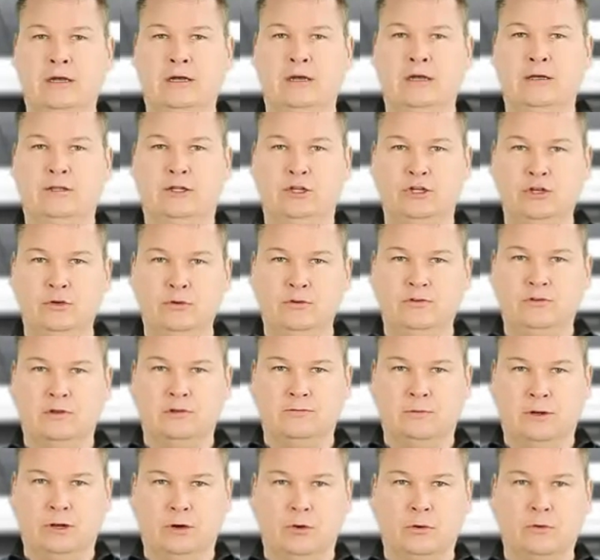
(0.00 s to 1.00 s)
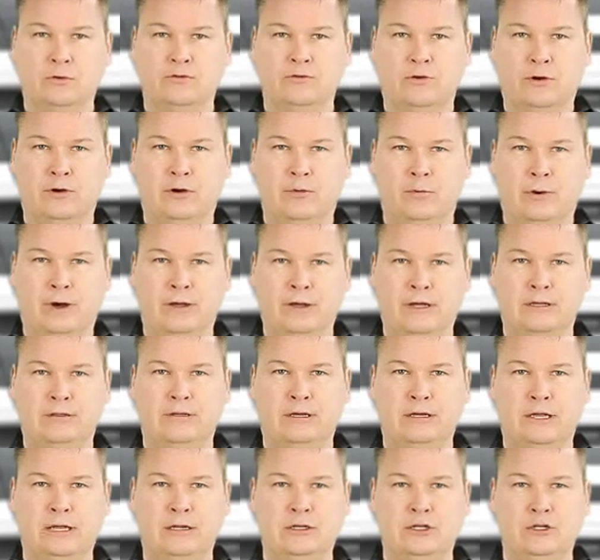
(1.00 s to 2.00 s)
The users will also require that they
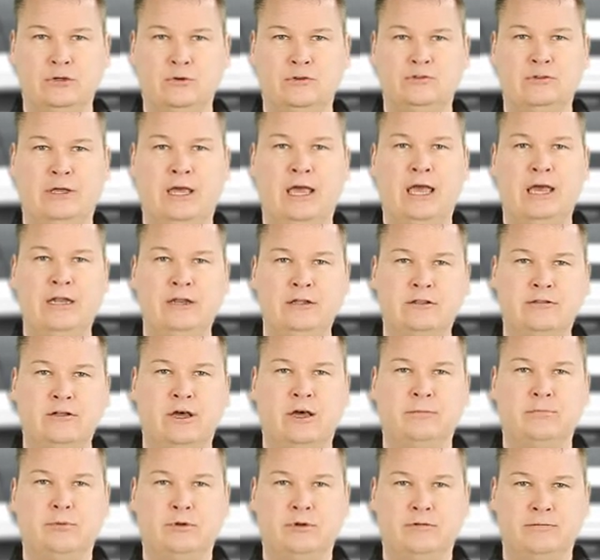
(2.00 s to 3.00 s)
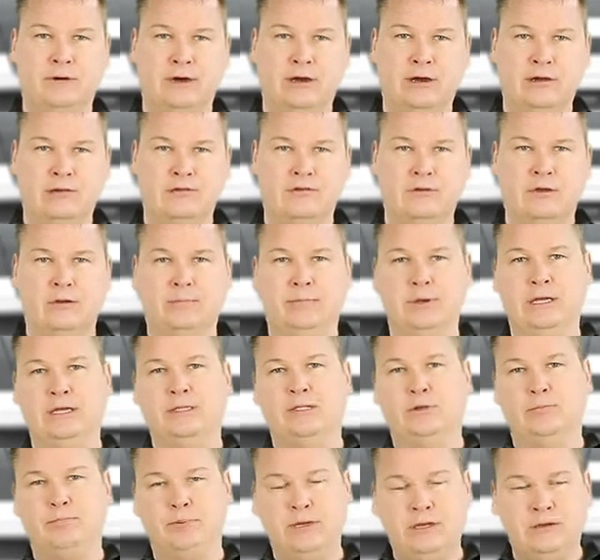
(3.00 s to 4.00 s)
can use any type of device, be it
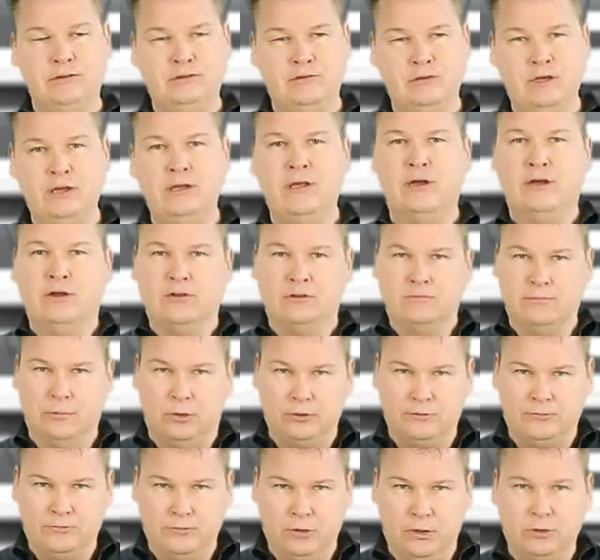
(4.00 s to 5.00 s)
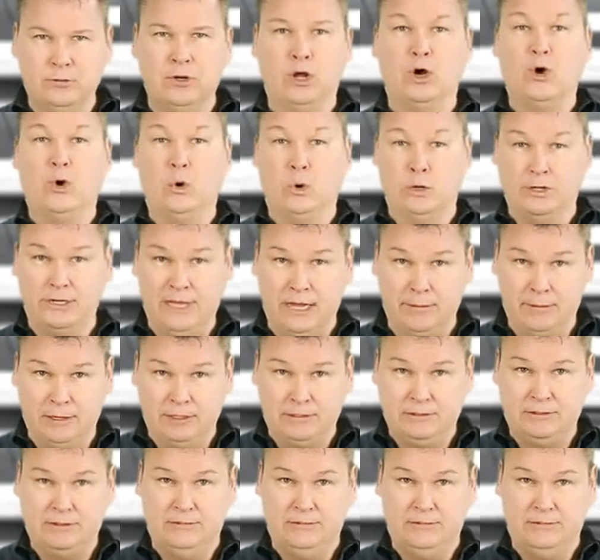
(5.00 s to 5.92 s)
a PC, smartphone or tablet.